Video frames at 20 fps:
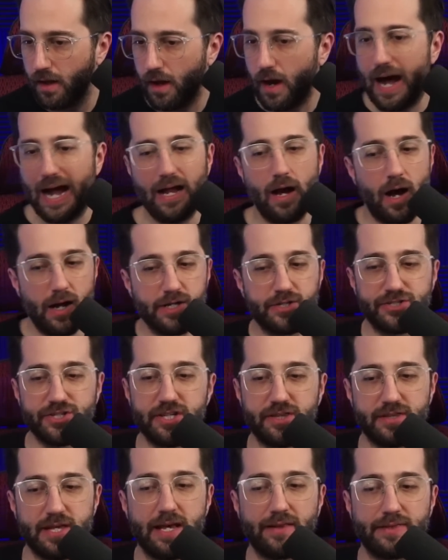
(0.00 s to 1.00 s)
I honestly
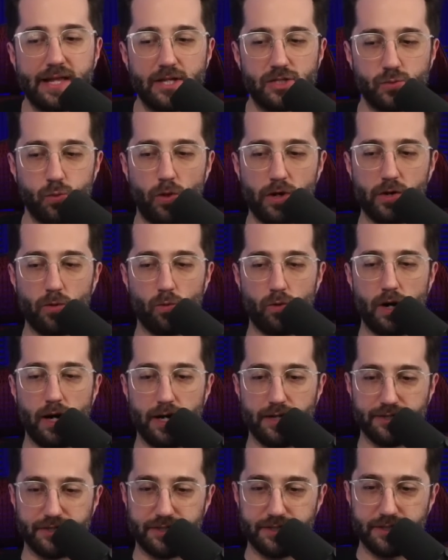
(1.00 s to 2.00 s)
think that's what it
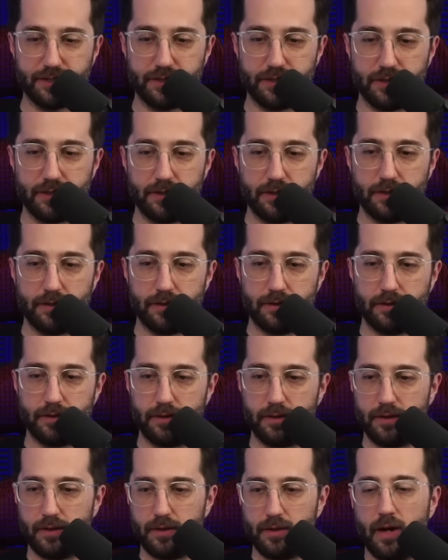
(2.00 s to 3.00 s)
was.
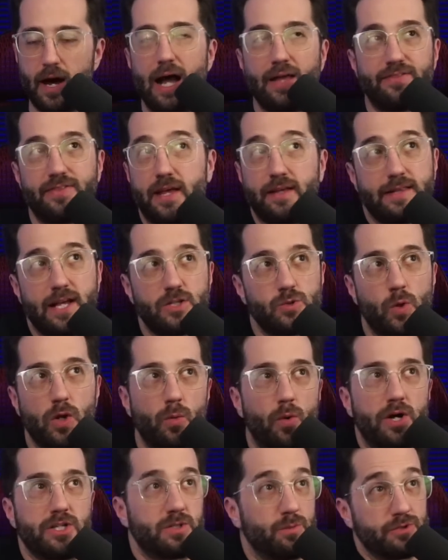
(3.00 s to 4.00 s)
I think that's what it
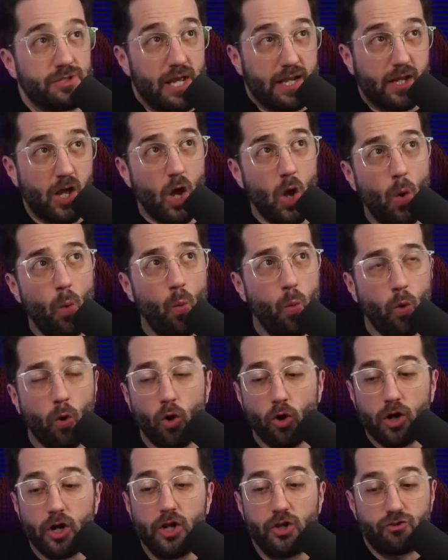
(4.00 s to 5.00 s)
was. It was like,
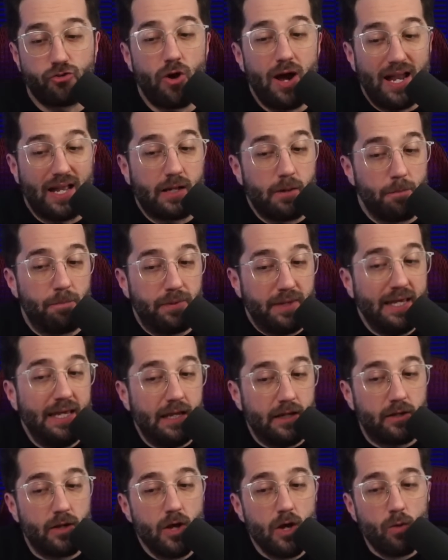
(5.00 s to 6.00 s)
we're going to try to
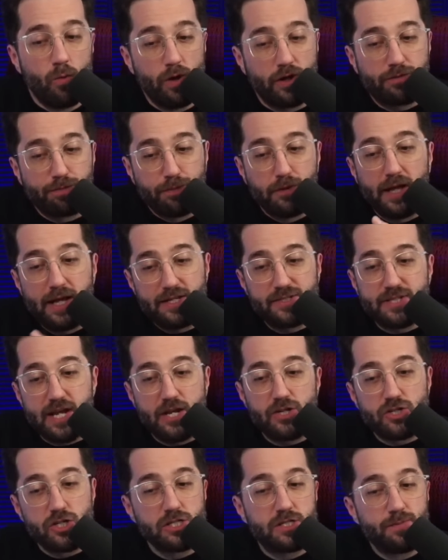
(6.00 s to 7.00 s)
compete with
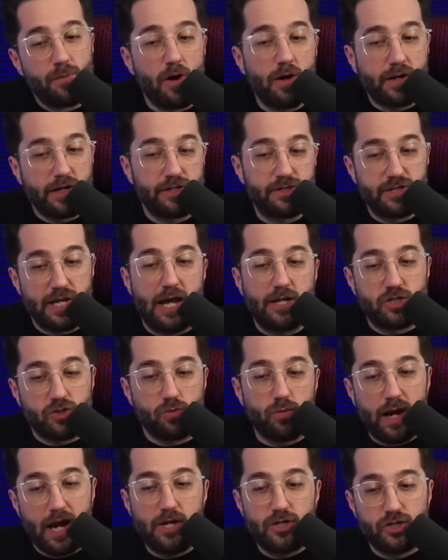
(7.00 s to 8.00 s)
PlayStation's market
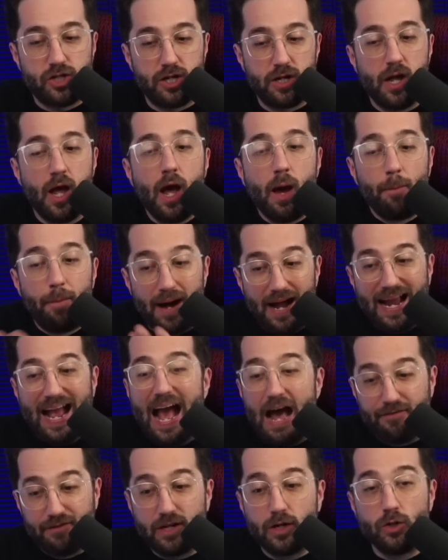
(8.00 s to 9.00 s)
saturation by
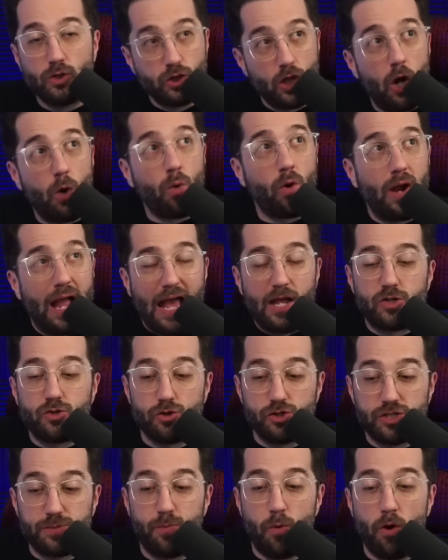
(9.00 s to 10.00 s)
having a lower
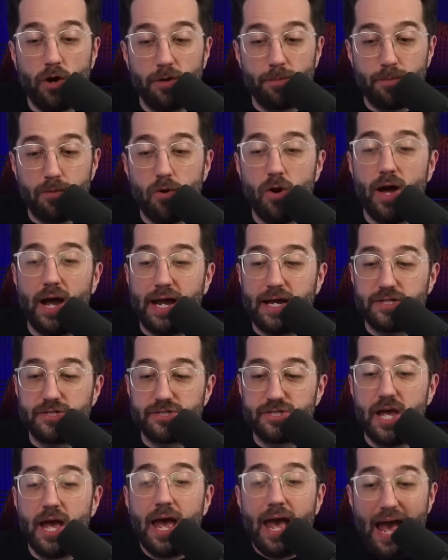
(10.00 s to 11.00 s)
entrance point of
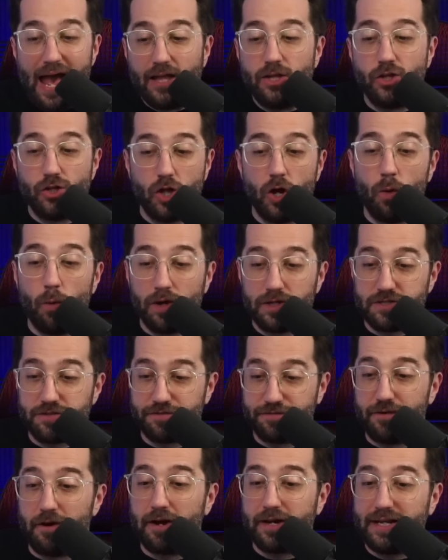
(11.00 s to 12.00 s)
price. And you know what's
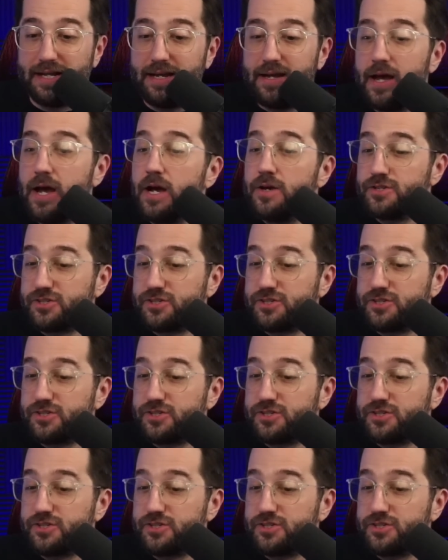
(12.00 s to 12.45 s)
funny?